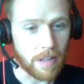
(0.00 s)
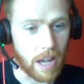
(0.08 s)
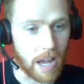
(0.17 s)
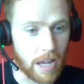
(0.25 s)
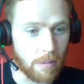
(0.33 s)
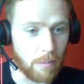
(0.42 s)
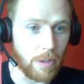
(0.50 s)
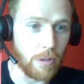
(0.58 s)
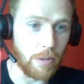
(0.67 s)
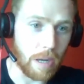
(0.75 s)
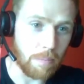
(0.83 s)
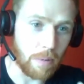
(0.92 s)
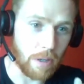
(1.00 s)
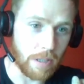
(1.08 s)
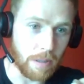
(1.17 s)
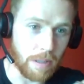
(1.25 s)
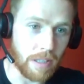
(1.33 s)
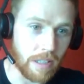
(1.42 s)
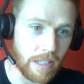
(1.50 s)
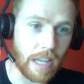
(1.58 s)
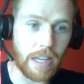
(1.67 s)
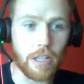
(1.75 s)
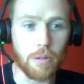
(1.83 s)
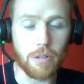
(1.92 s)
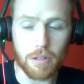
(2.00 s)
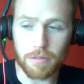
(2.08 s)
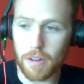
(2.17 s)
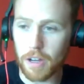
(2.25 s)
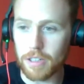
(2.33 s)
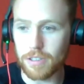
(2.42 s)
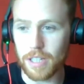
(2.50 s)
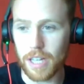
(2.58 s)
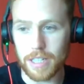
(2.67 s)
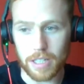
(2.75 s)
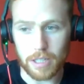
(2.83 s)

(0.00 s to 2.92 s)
and we do that by getting you to the final stage,